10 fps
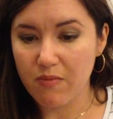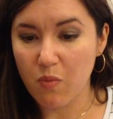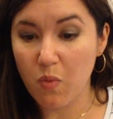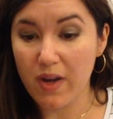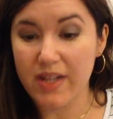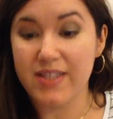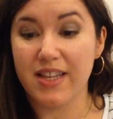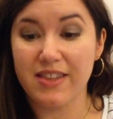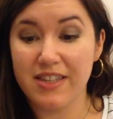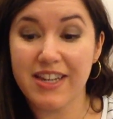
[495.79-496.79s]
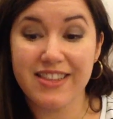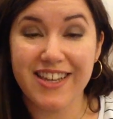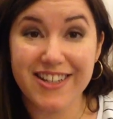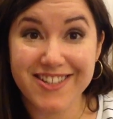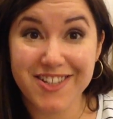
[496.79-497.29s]
the knit
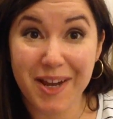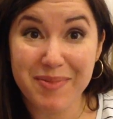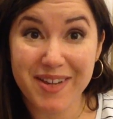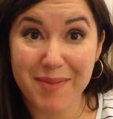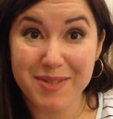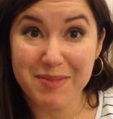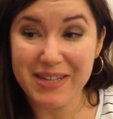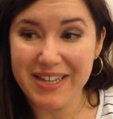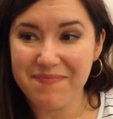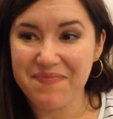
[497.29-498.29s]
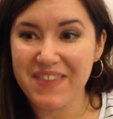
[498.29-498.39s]
that it's shaping up to be.